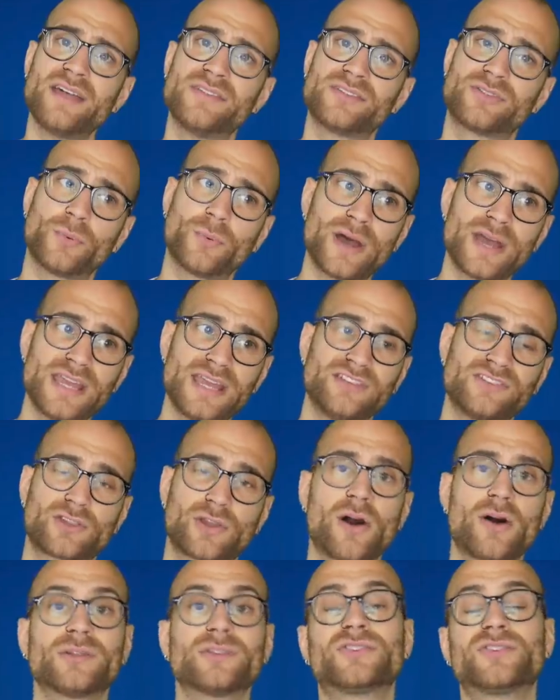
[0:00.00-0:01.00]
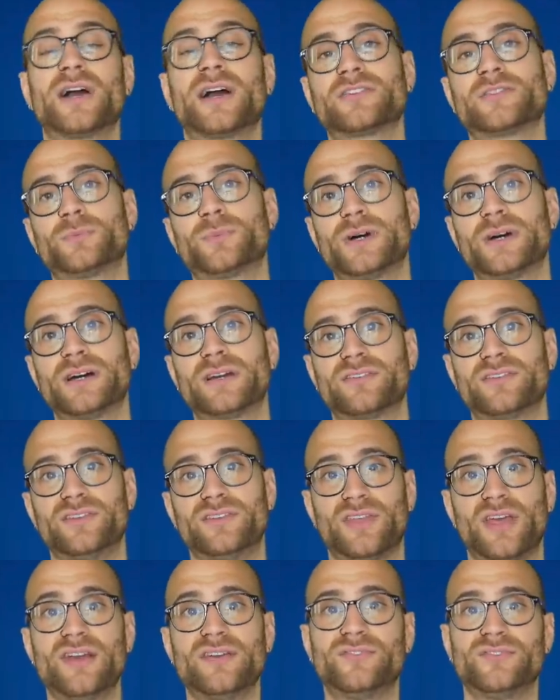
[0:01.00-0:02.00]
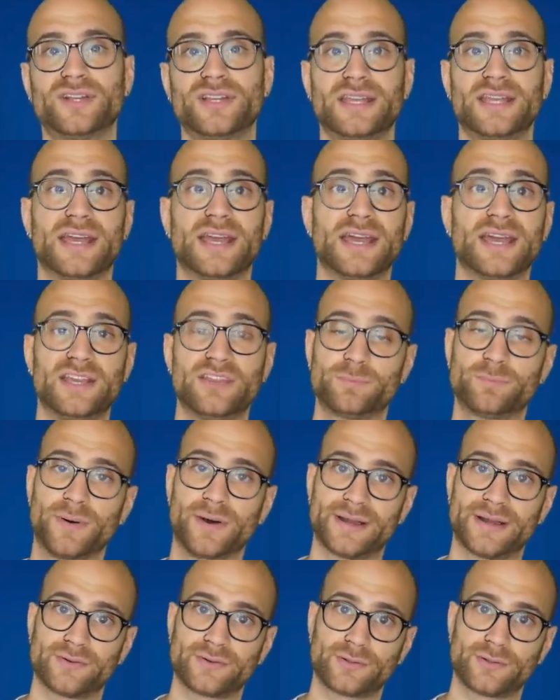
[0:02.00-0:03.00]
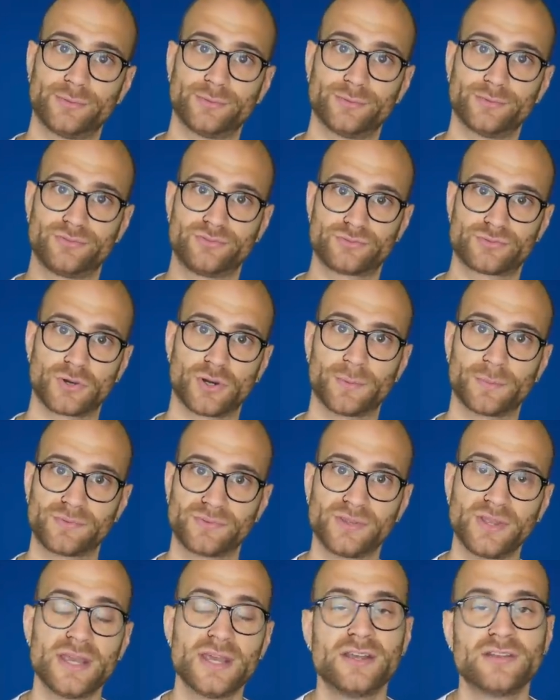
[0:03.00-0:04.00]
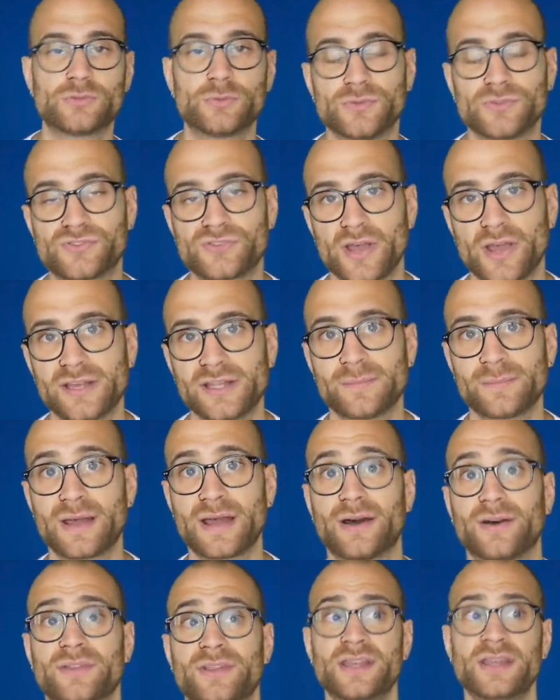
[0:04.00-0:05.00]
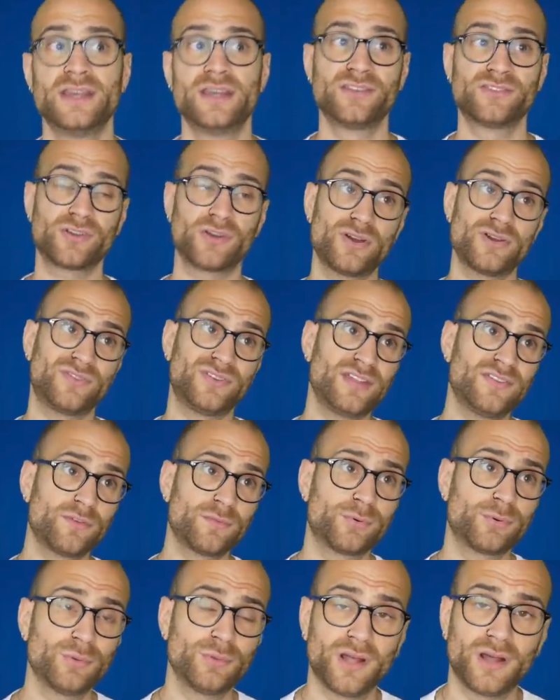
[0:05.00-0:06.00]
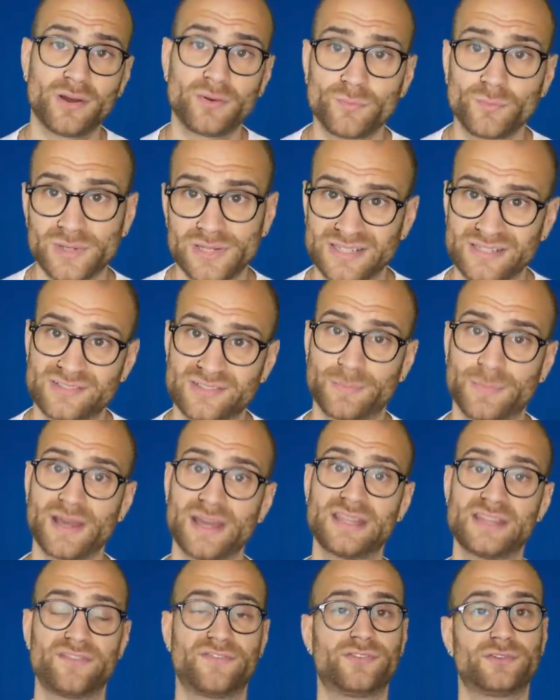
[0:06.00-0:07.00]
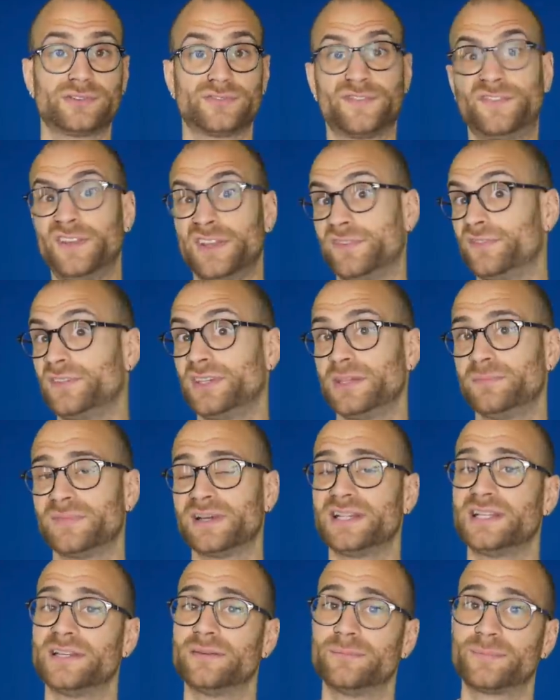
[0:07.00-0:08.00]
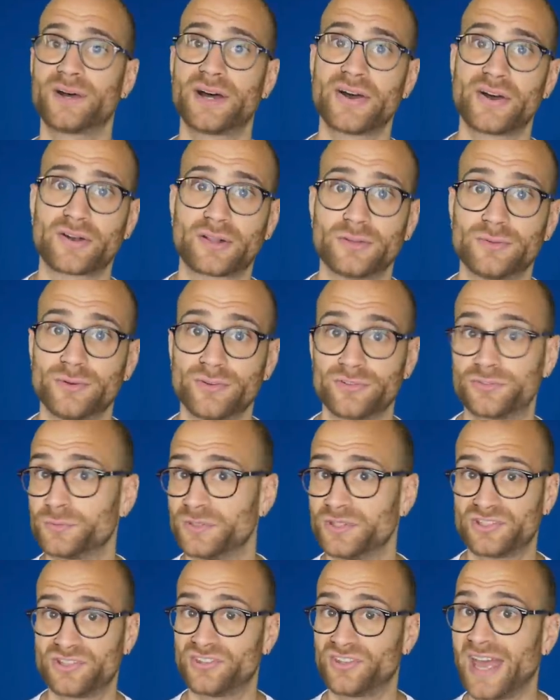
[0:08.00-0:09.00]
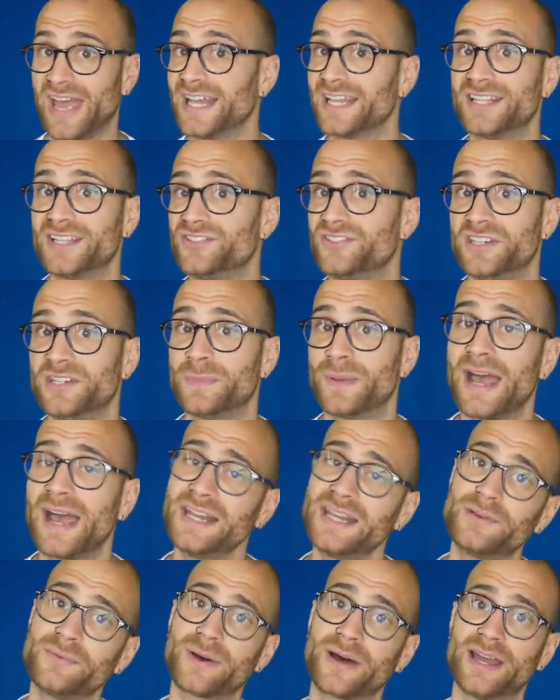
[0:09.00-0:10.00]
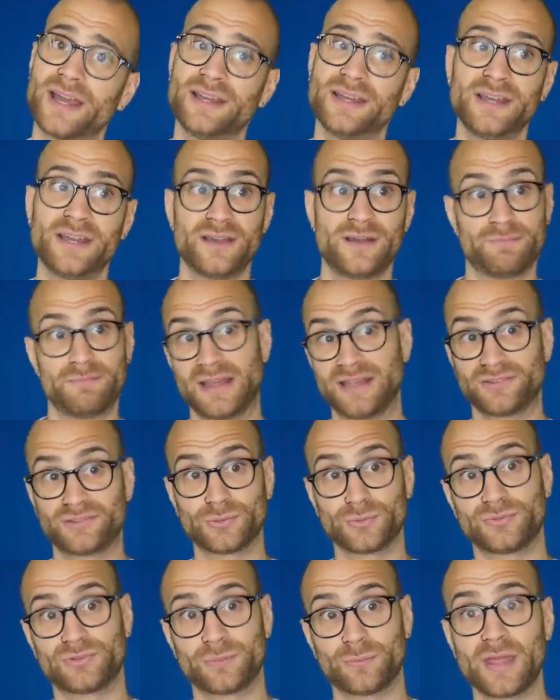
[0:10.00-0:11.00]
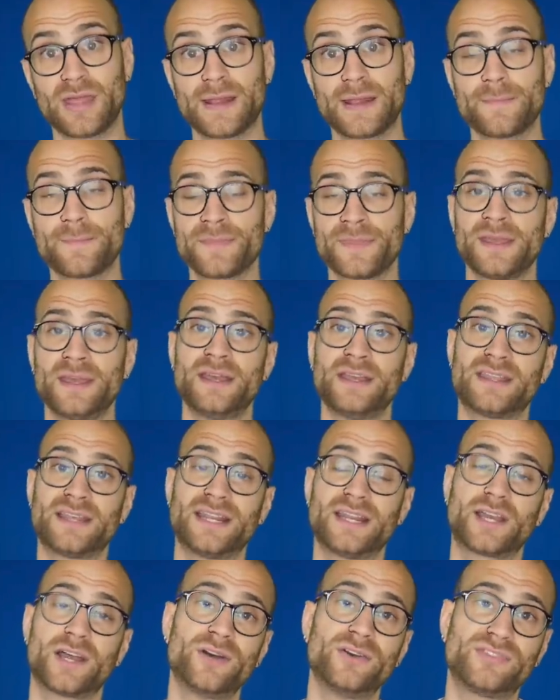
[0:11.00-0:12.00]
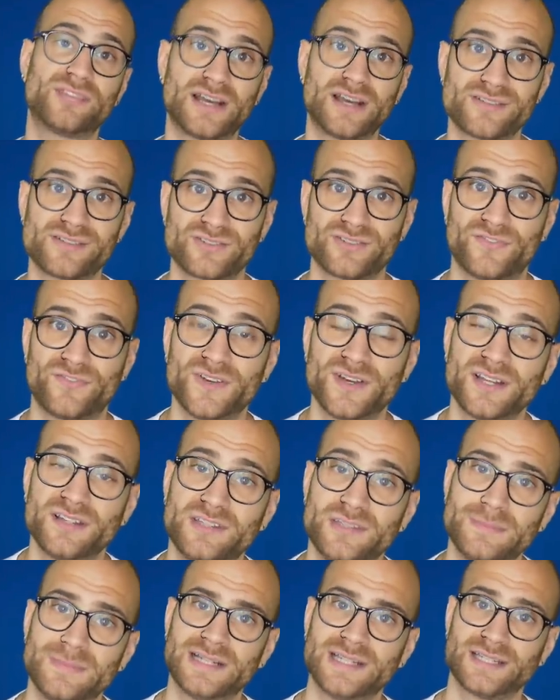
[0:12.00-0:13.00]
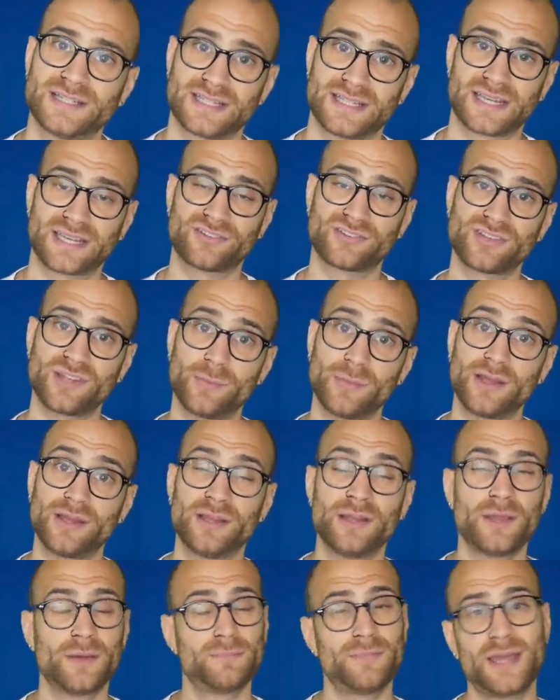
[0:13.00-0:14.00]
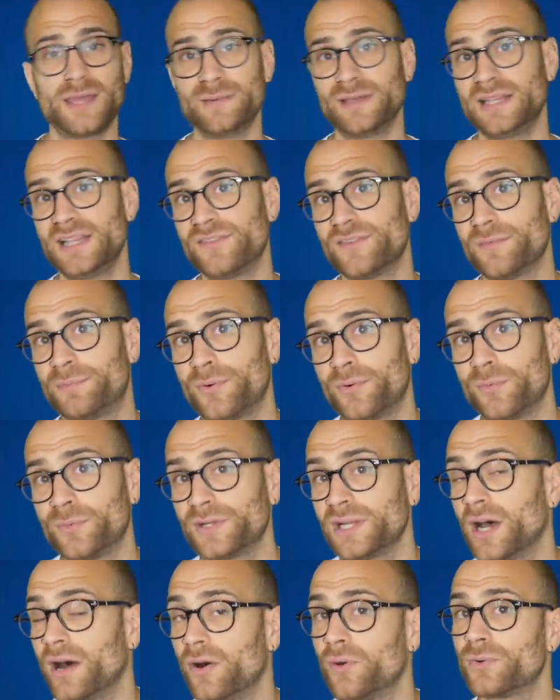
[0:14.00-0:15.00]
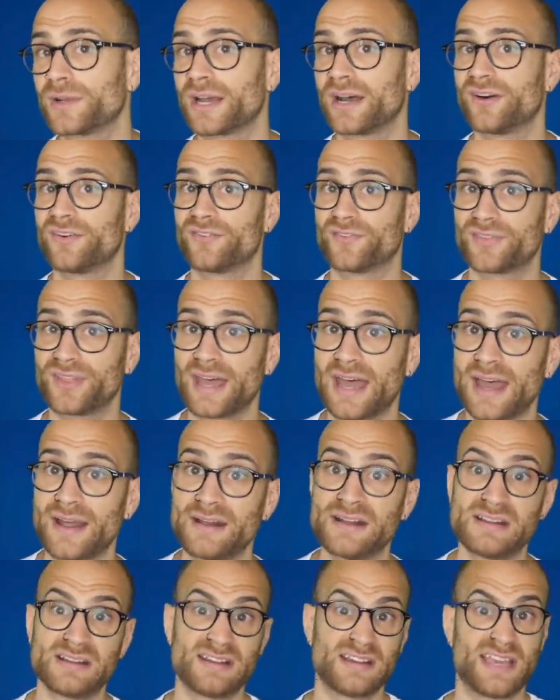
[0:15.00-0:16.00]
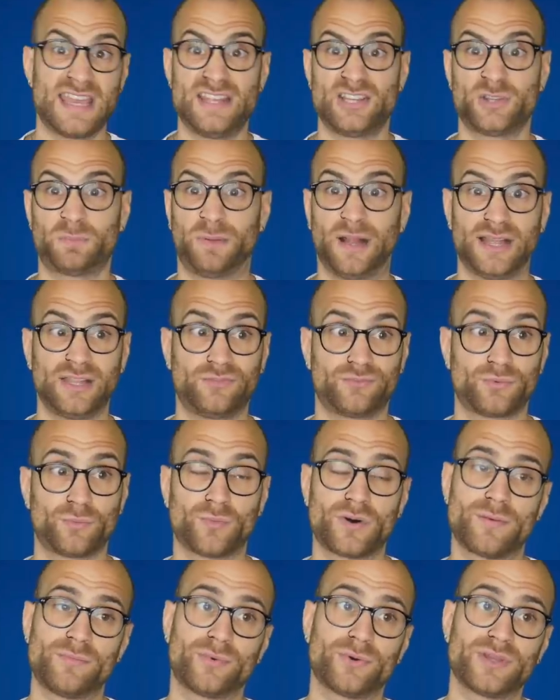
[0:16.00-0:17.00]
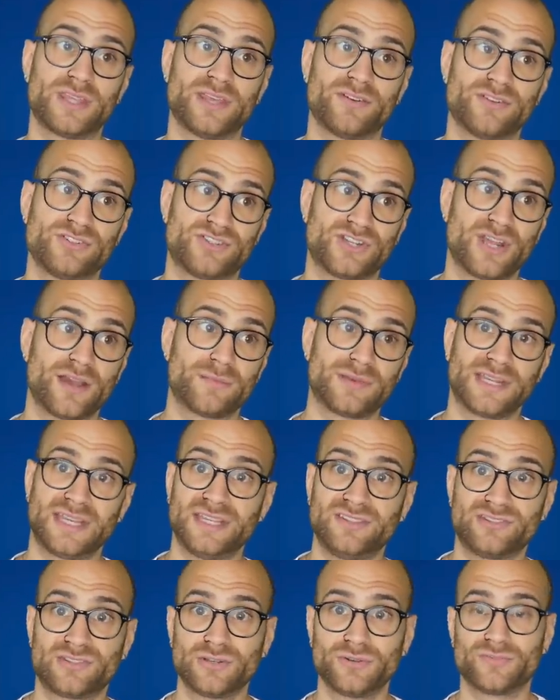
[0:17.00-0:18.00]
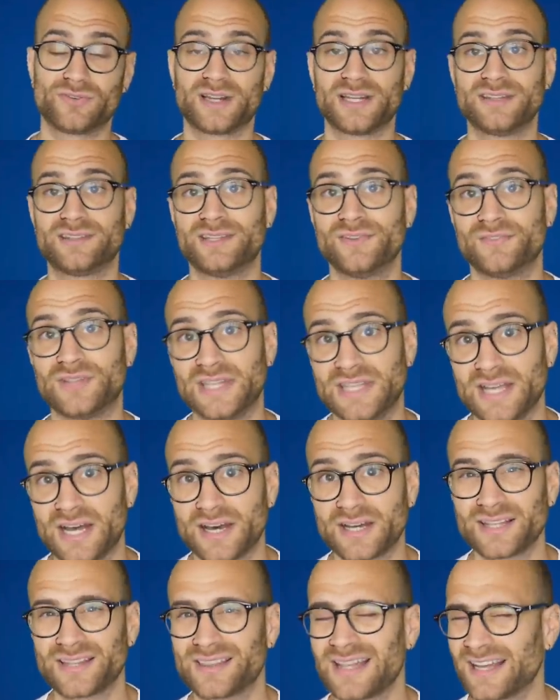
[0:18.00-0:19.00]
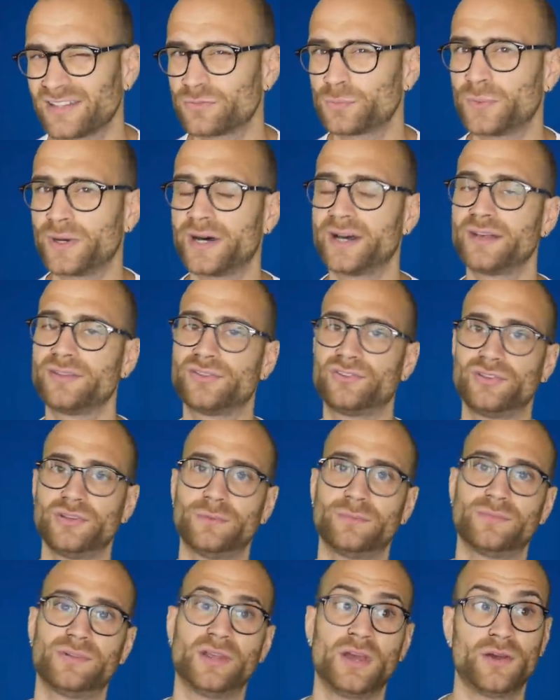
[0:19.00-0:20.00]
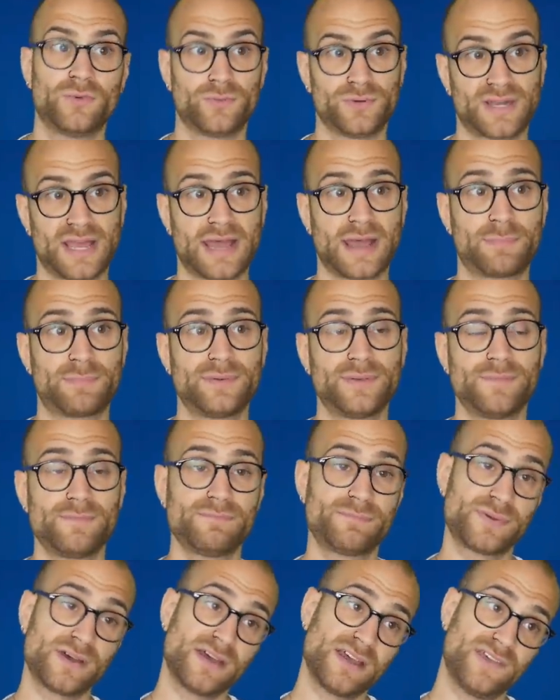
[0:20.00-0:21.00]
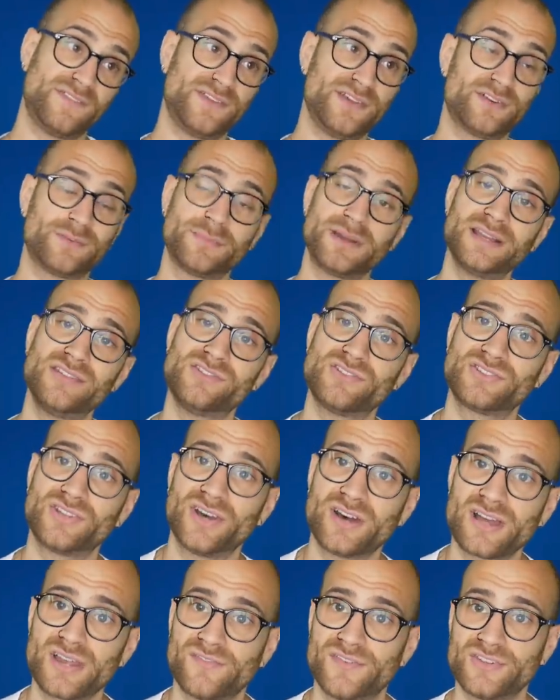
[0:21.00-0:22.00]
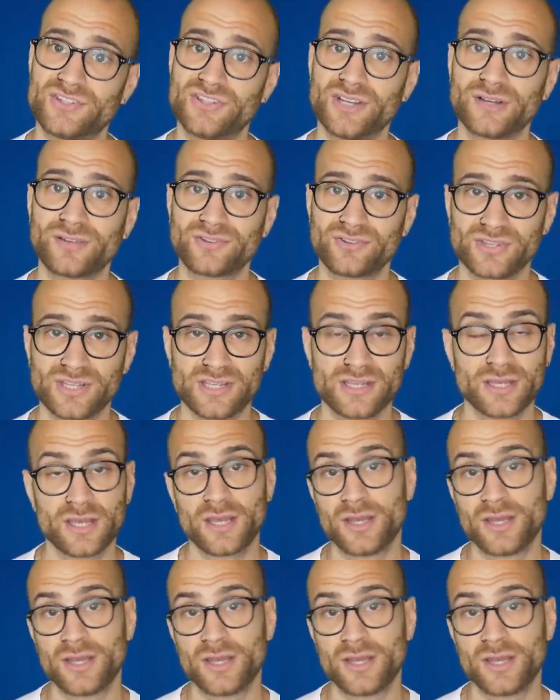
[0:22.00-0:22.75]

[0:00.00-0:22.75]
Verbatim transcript: the way his contract works is every year his buyout clause drops to a certain amount. So if Liverpool aren't willing to pay the full 50 million buyout clause, which is hella cheap anyway, mental to me, then it goes down to 30 million next summer. Maybe Liverpool would hold out for that. He just plays for one more year in Germany, still relatively young. That's what I assumed would happen. But if he remains a target for Chelsea,